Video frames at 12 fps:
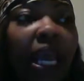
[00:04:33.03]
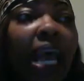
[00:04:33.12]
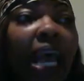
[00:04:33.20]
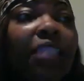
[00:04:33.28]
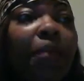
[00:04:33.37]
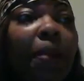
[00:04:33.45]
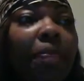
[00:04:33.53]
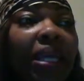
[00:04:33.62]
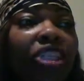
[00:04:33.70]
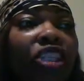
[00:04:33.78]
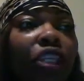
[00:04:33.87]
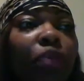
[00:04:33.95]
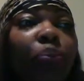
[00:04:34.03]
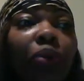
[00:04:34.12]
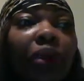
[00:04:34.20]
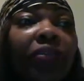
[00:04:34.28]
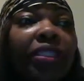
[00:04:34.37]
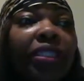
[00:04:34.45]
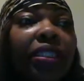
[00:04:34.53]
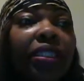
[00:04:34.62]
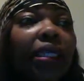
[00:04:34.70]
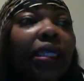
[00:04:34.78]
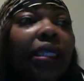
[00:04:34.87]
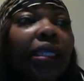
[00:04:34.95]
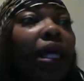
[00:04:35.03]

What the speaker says: has been mentioned previously,